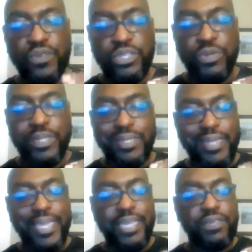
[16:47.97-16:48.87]
a
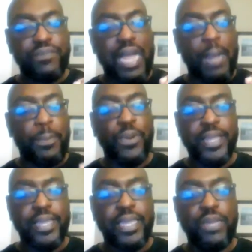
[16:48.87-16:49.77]
stage of
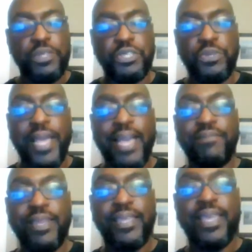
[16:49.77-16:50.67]
operating in which you have
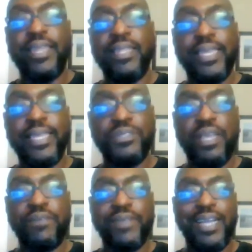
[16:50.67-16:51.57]
dedicated lanes,
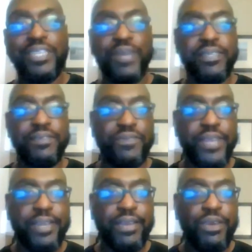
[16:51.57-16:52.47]
you have contracted
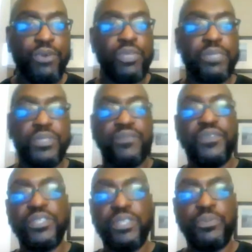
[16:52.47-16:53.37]
freight with
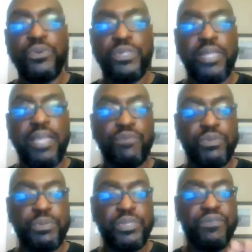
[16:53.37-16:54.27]
specific shippers, you have
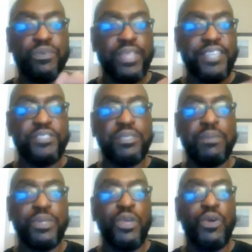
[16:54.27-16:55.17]
specific
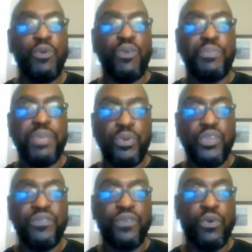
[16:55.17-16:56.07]
relationships with people
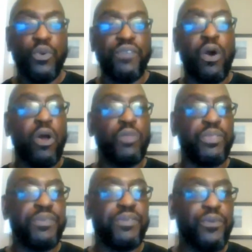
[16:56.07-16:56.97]
who you've hauled
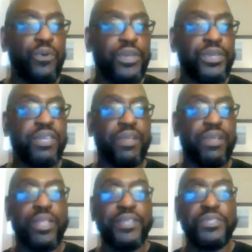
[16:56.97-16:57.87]
with before. You can develop
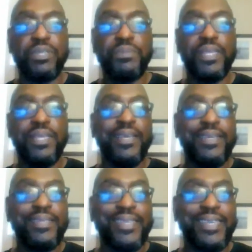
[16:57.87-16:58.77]
relationships
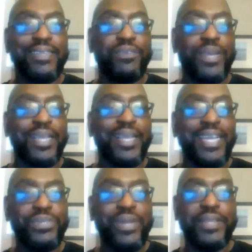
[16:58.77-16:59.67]
to get direct
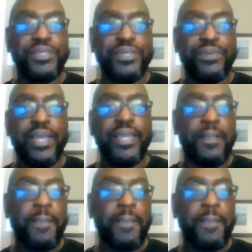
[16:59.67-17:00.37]
contracts, right?